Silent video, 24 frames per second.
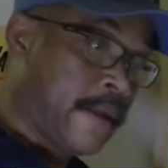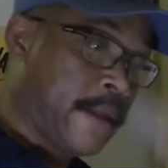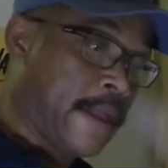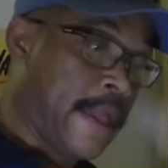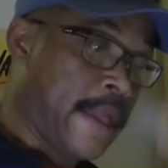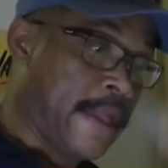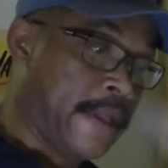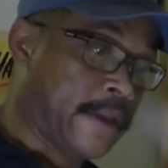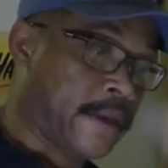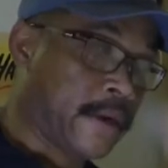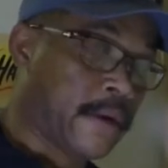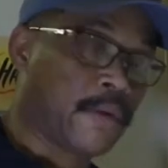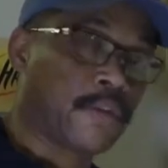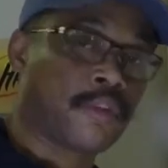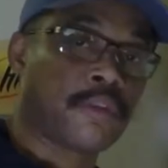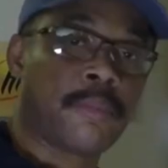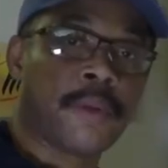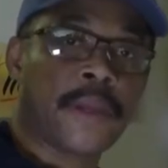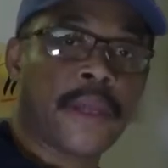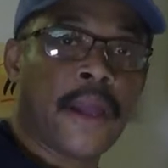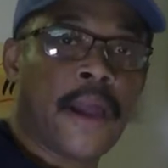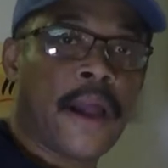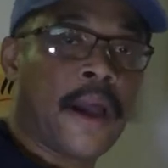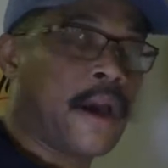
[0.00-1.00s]
anchor is
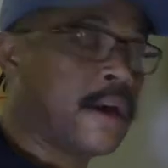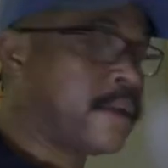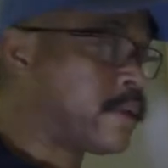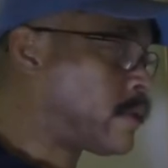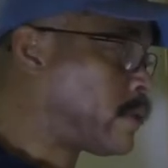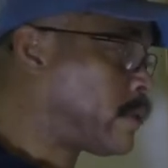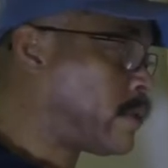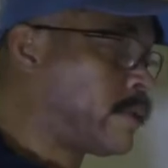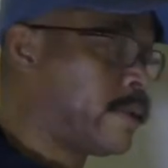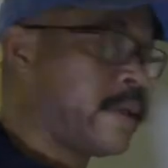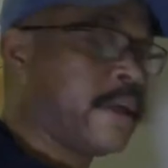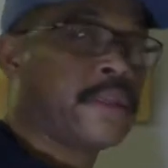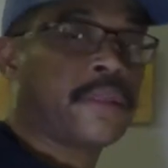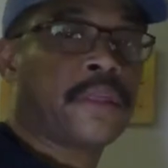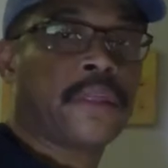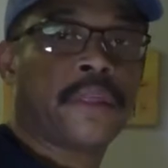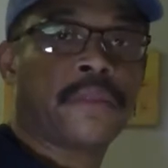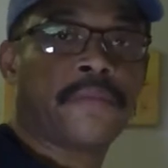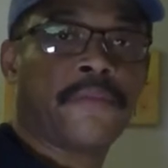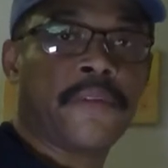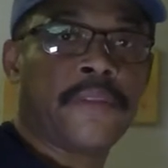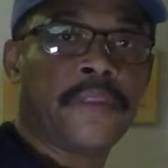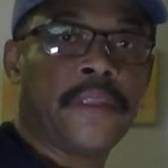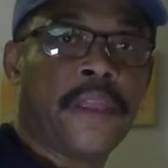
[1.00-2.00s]
because this
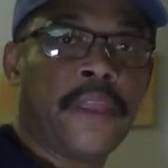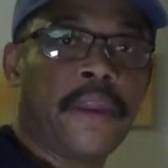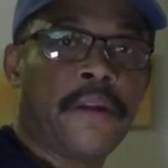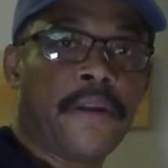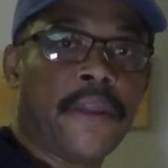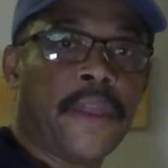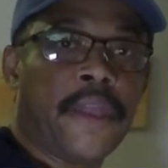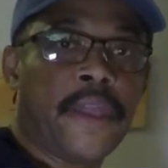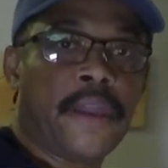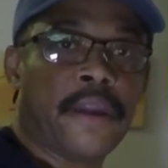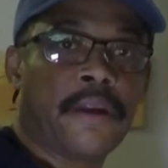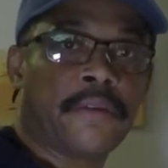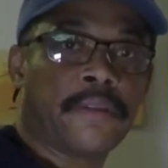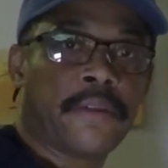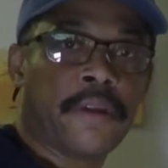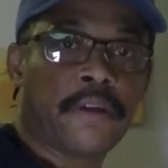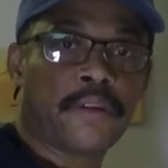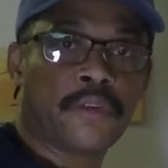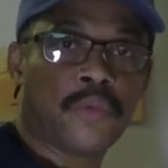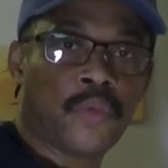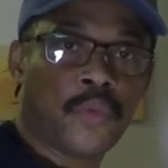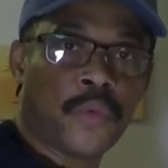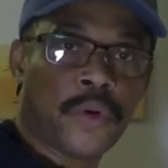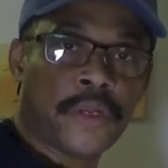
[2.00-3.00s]
is veneer here,
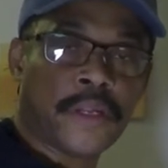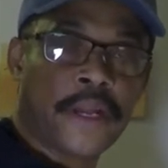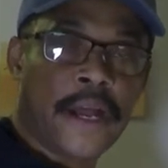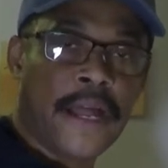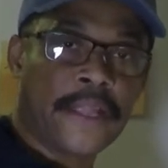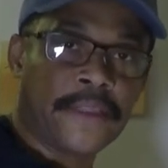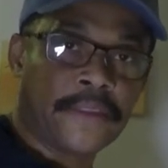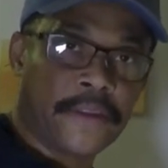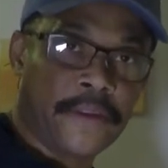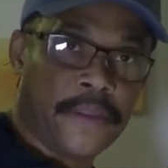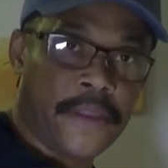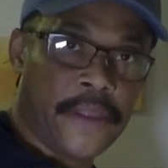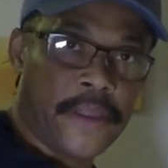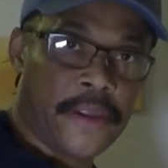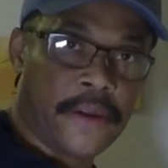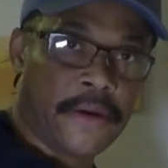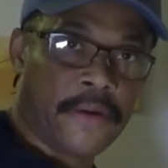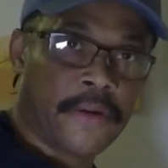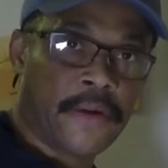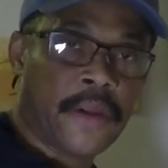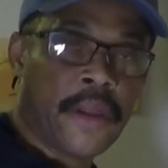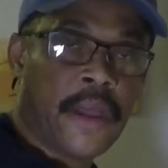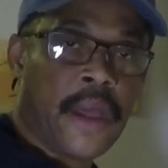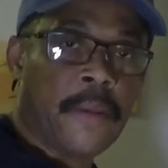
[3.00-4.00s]
there's wood under
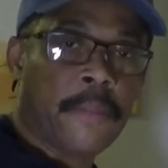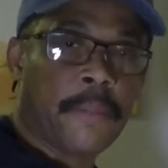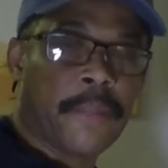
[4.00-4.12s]
here,